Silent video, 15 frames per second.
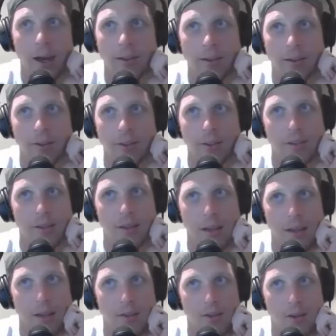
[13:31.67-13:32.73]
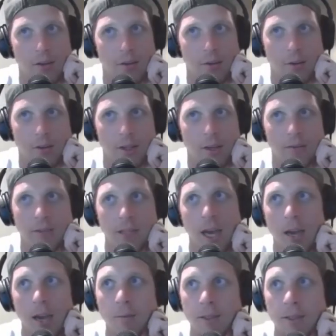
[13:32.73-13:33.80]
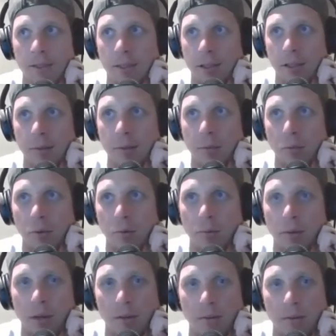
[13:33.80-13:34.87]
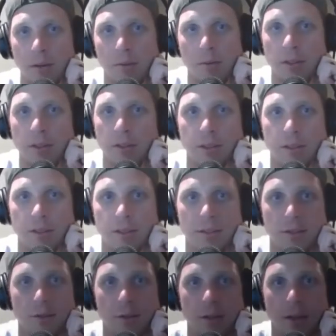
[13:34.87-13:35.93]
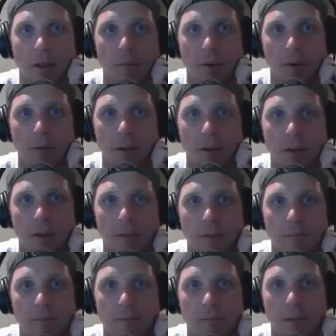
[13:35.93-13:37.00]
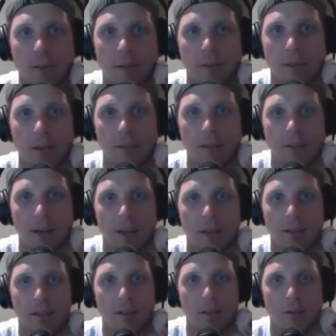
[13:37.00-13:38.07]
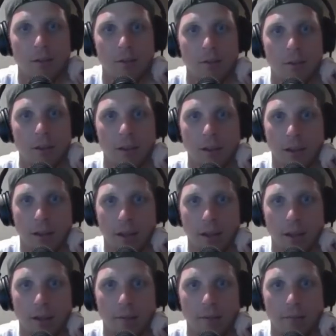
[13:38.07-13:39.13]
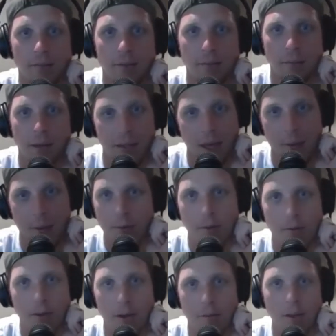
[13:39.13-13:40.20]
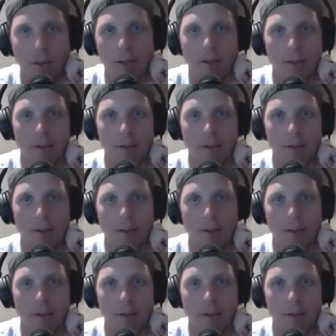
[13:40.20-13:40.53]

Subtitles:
think just in general, save time is the number one benefit, which leads to a number of other things that I can do, like spend time with my family.